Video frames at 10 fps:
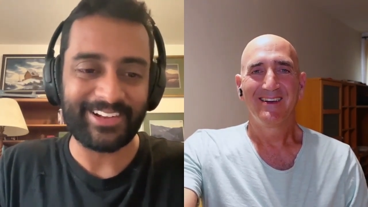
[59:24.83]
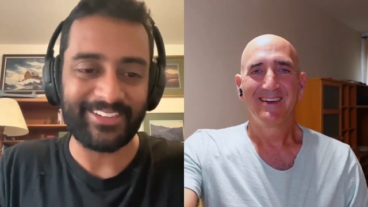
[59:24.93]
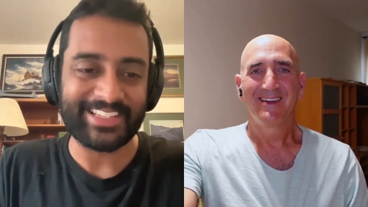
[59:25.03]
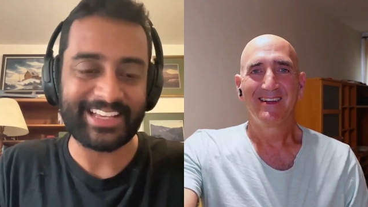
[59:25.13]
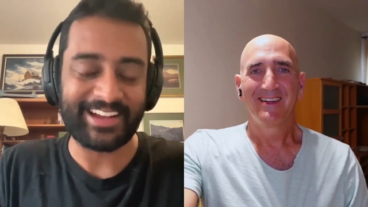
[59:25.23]
Speaker 1: as
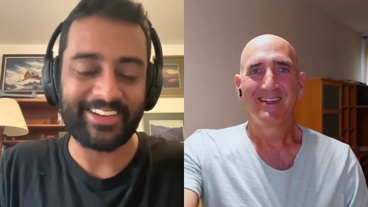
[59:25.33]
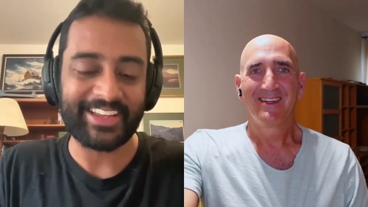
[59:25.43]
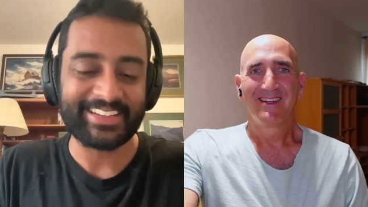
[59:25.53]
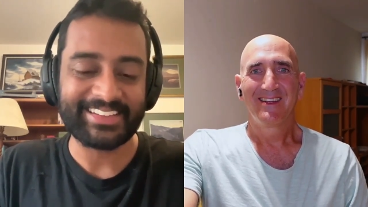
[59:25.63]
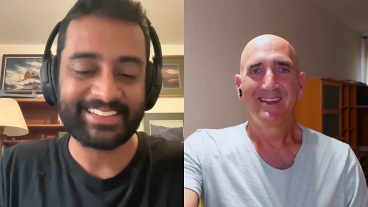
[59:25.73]
always, Howie.
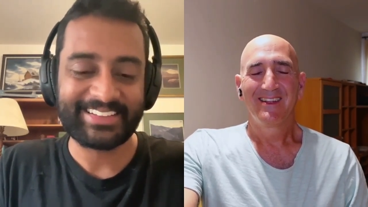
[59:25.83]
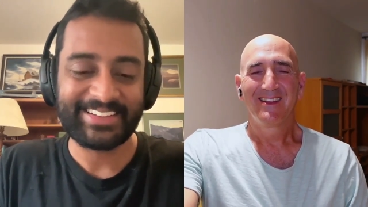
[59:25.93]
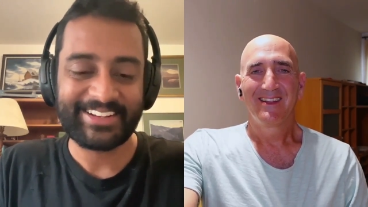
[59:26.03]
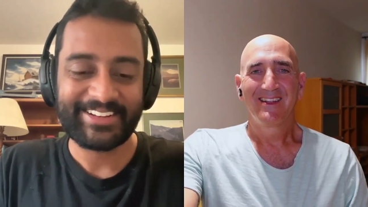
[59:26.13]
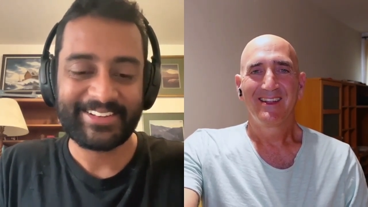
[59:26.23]

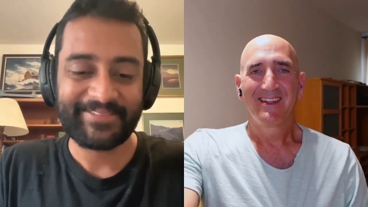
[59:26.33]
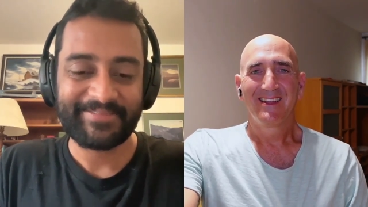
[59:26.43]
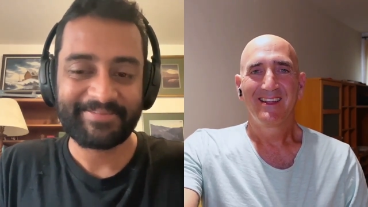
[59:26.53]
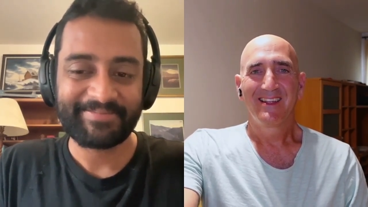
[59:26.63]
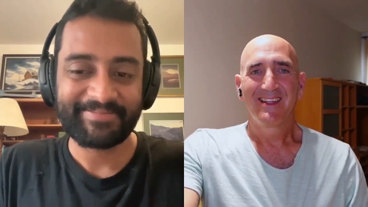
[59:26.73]

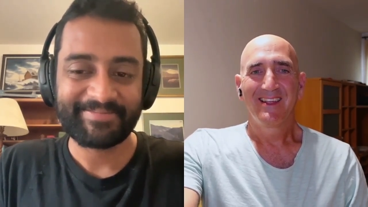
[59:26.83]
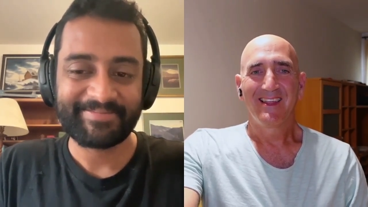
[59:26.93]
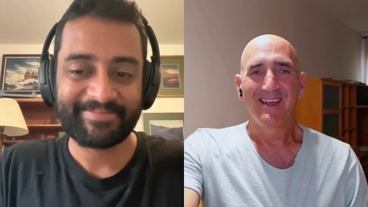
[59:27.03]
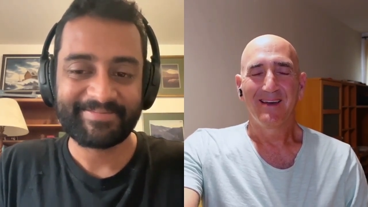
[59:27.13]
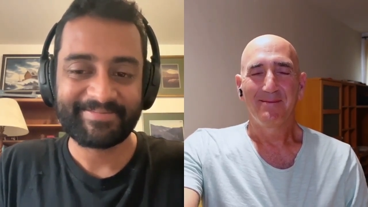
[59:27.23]

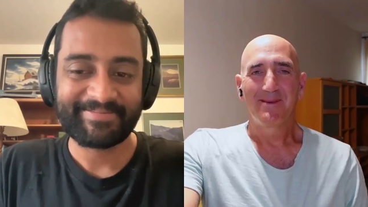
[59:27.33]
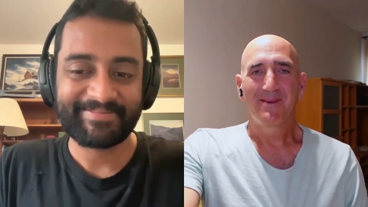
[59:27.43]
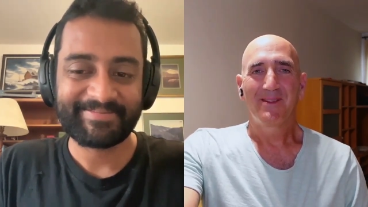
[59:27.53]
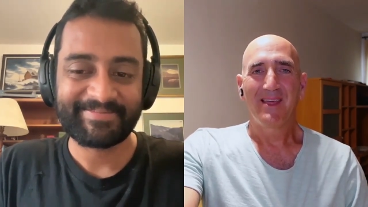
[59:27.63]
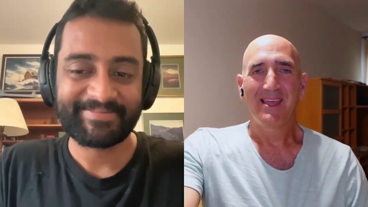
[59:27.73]
Speaker 2: Yep.
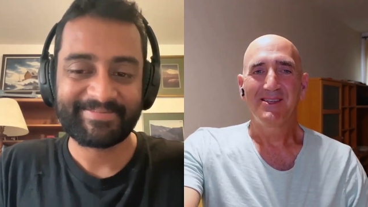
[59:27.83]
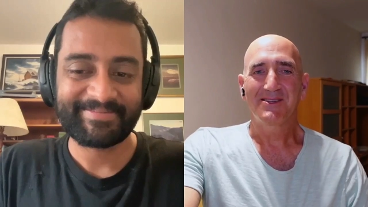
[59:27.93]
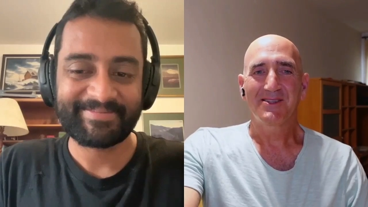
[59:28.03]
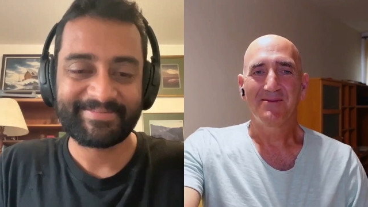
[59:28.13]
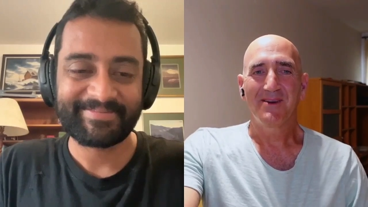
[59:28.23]
Thank you so
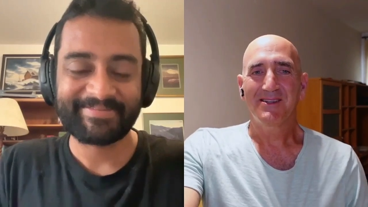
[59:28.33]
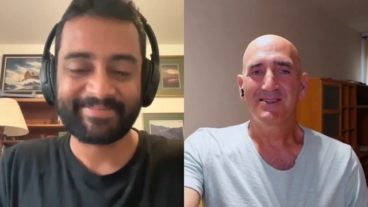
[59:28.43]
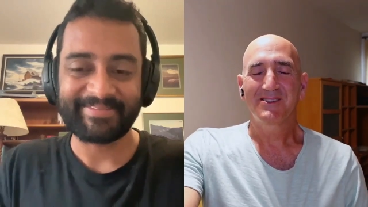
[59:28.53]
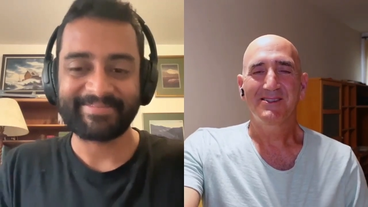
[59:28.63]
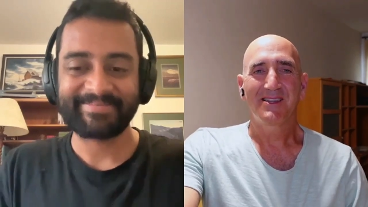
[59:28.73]
much.
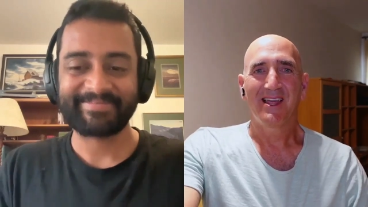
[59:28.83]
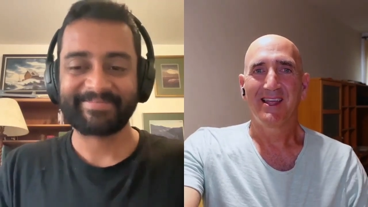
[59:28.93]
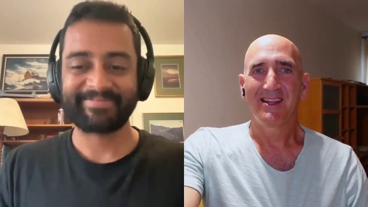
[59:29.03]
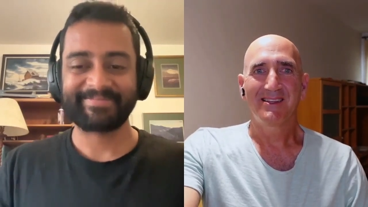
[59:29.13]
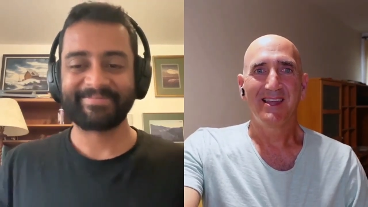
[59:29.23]
Uh,
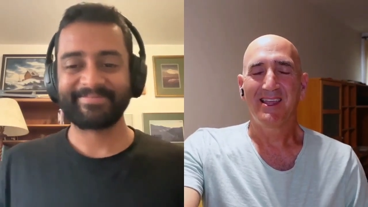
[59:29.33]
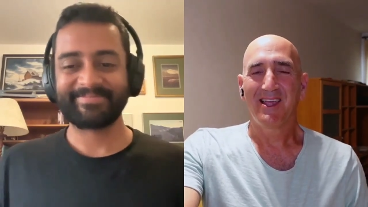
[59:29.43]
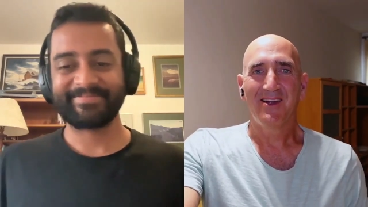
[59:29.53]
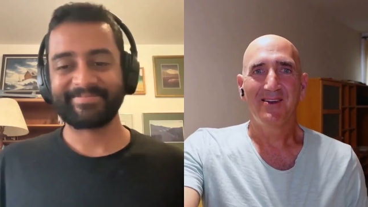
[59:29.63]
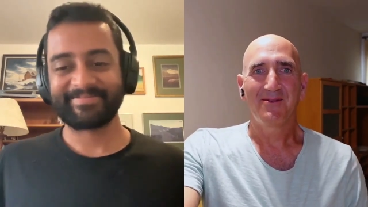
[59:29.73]
take care, and
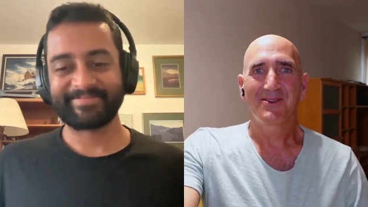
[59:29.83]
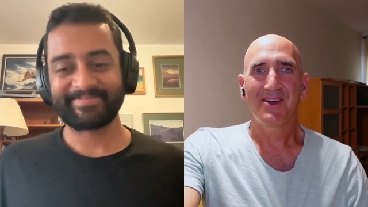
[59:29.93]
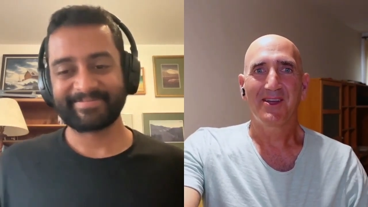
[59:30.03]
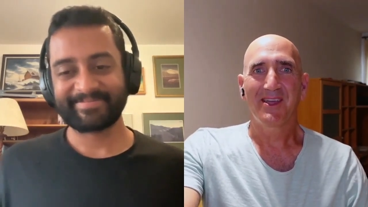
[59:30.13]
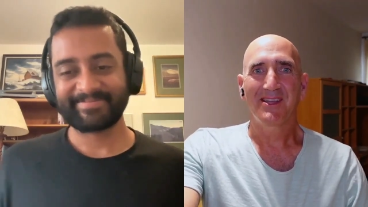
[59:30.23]
we'll talk
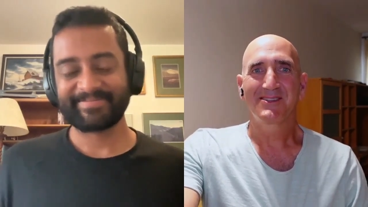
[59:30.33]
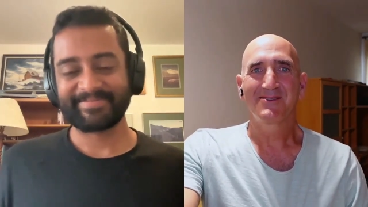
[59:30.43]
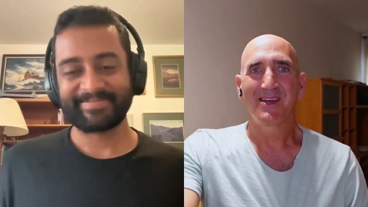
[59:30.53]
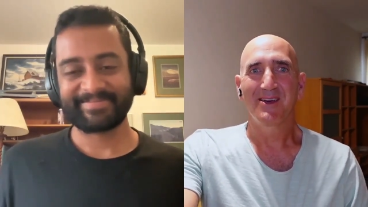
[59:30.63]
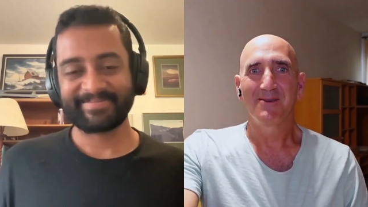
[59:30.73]
again soon. I
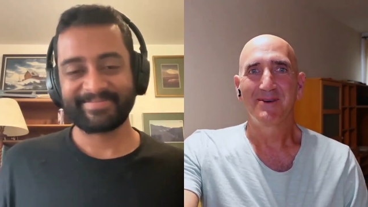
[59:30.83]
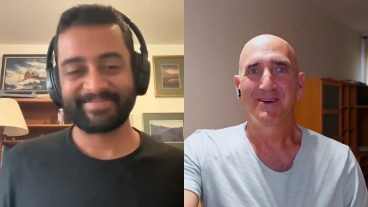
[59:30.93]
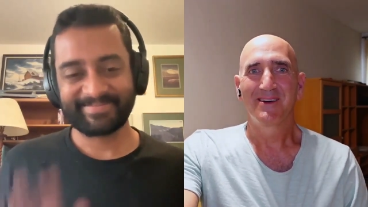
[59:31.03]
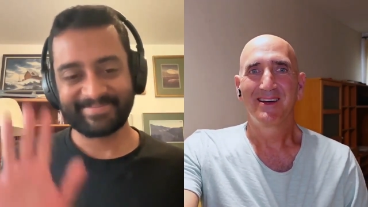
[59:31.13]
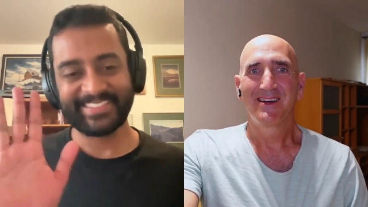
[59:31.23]
hope.
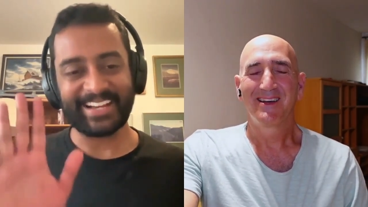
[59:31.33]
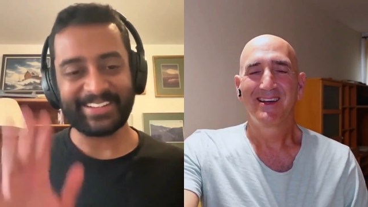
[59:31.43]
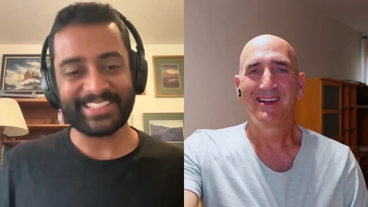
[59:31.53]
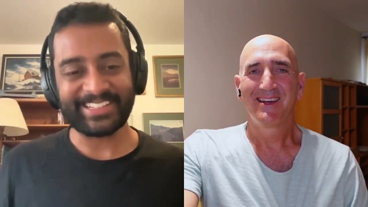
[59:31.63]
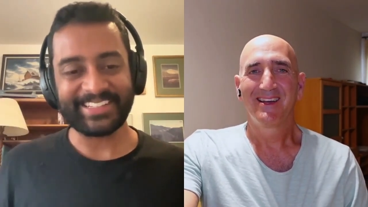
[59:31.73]

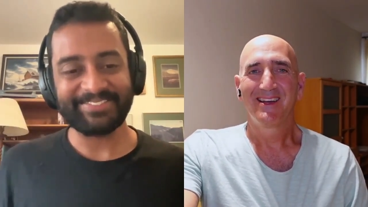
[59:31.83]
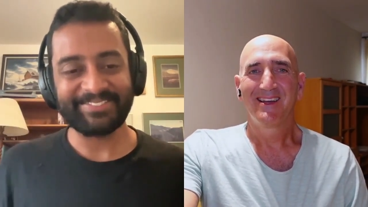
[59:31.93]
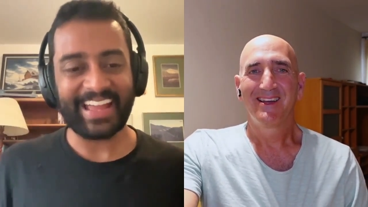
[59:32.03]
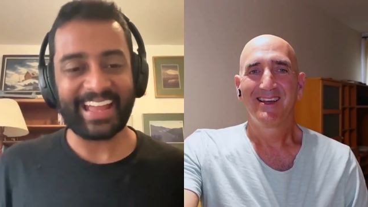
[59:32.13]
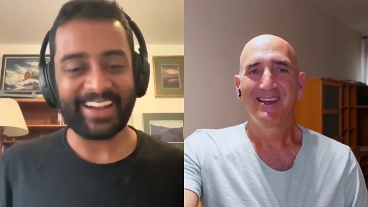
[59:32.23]
Speaker 1: Sounds good.
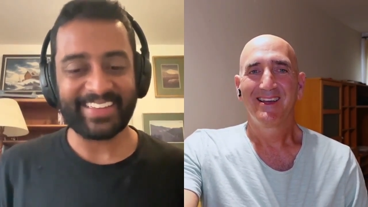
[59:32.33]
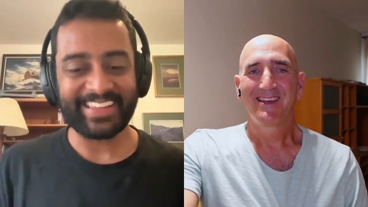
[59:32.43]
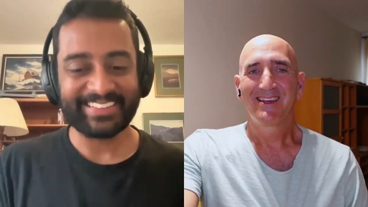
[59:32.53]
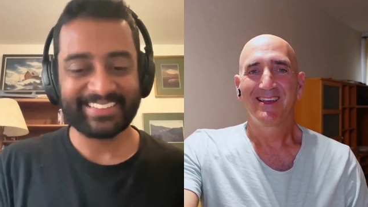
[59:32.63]
Bye, Howie.